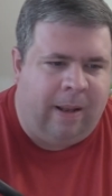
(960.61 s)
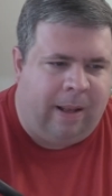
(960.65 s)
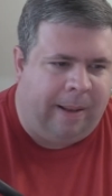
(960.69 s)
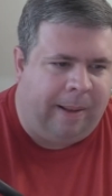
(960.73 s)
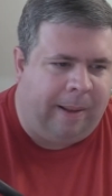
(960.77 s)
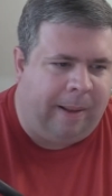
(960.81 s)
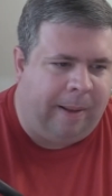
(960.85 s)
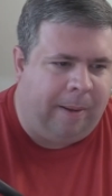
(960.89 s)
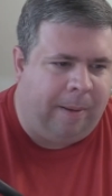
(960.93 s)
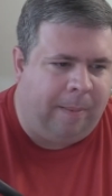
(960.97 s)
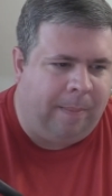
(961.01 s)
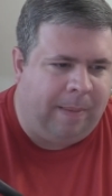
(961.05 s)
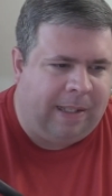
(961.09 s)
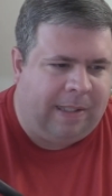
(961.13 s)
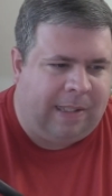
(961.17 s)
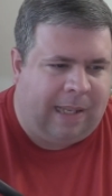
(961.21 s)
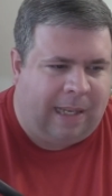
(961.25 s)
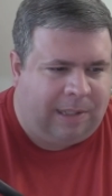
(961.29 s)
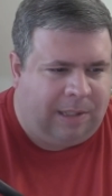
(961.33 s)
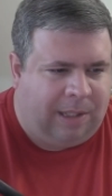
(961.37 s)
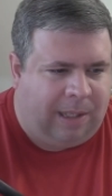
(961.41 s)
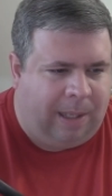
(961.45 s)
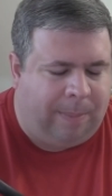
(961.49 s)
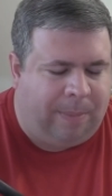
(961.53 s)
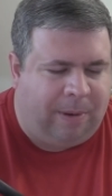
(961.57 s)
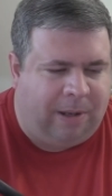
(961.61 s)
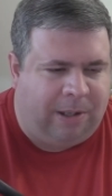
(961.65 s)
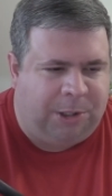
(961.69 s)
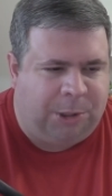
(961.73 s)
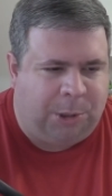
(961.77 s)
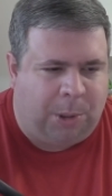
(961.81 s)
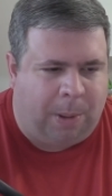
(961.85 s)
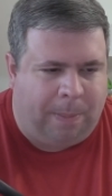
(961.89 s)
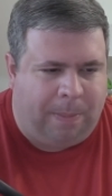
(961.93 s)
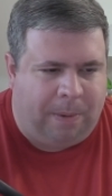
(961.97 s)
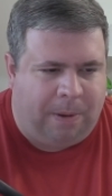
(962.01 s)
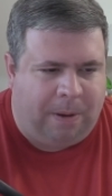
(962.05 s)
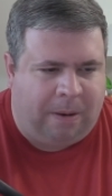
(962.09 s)
It's actually a pretty
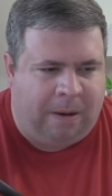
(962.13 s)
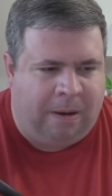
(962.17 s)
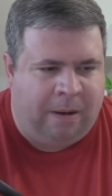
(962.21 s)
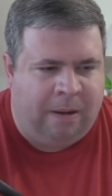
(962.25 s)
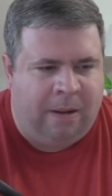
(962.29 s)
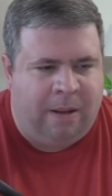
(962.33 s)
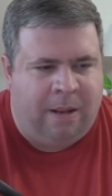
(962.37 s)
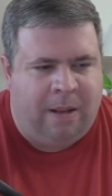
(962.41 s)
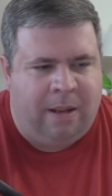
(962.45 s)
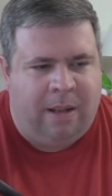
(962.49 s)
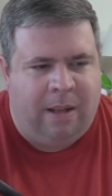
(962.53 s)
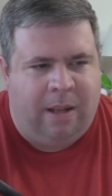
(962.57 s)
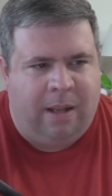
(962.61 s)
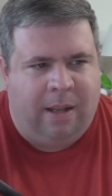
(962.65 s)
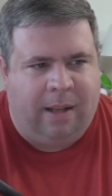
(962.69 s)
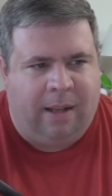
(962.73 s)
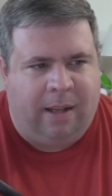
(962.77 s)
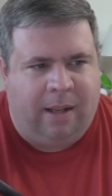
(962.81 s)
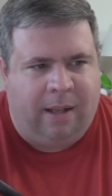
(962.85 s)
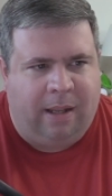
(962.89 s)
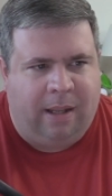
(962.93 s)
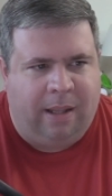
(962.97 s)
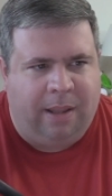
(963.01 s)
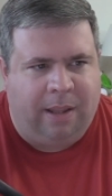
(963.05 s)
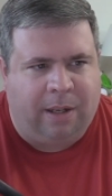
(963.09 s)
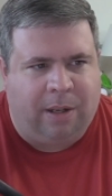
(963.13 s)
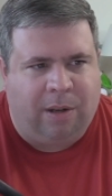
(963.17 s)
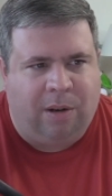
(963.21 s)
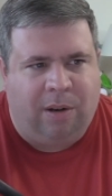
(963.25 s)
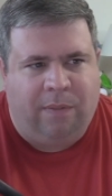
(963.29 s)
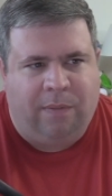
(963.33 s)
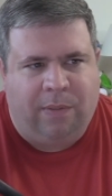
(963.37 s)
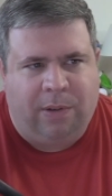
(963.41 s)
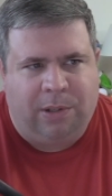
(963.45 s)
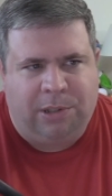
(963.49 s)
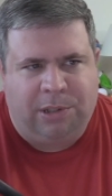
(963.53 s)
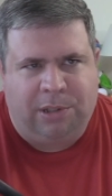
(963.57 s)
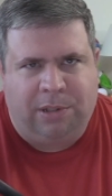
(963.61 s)
short book. The
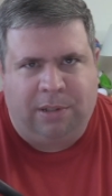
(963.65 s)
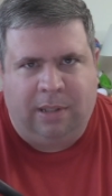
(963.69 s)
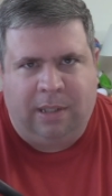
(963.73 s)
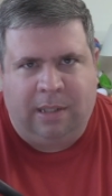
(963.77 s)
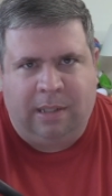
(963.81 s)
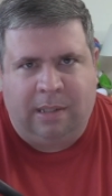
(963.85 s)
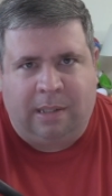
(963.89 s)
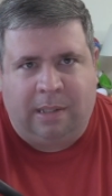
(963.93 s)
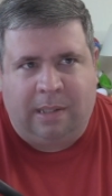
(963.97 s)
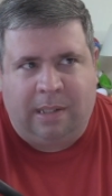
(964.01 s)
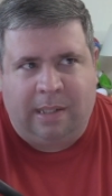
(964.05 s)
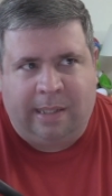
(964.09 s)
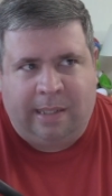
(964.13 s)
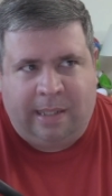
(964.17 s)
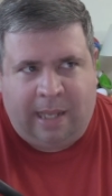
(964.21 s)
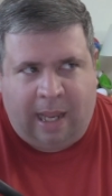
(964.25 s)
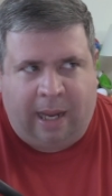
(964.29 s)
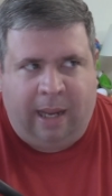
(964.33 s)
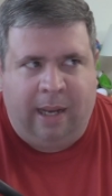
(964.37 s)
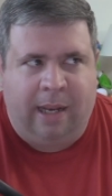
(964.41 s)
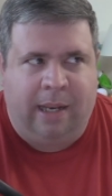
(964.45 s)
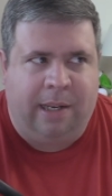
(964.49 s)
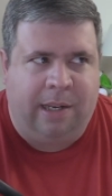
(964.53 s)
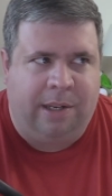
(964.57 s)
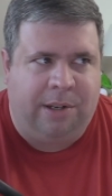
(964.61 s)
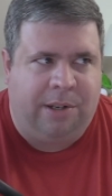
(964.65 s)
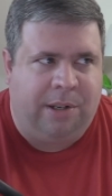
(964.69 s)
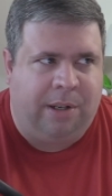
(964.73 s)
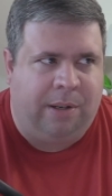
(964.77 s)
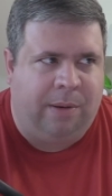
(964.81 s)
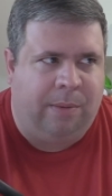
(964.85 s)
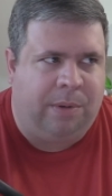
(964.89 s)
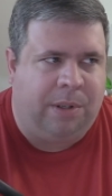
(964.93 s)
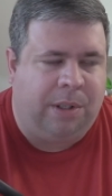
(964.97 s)
current version is the second edition,